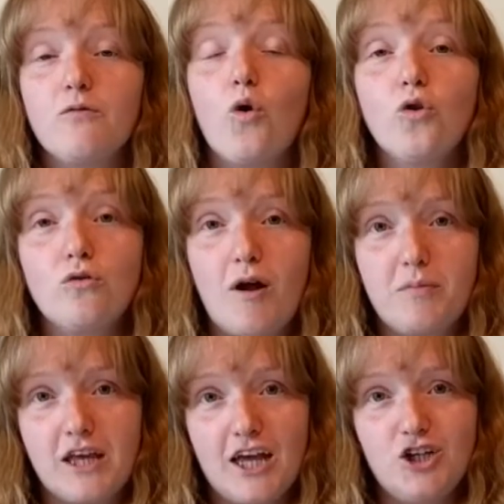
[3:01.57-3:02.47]
of all the
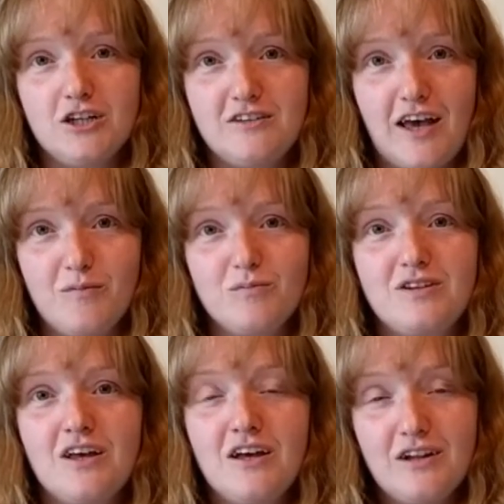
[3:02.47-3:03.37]
replication
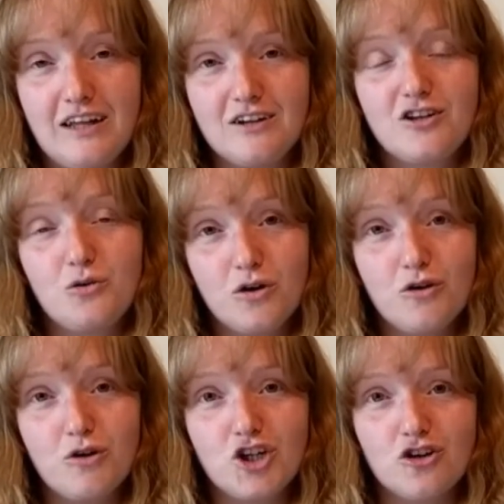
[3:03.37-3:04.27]
attempts linked to an
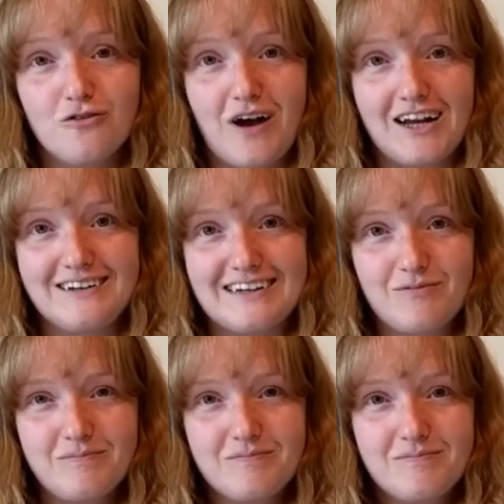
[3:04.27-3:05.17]
original finding.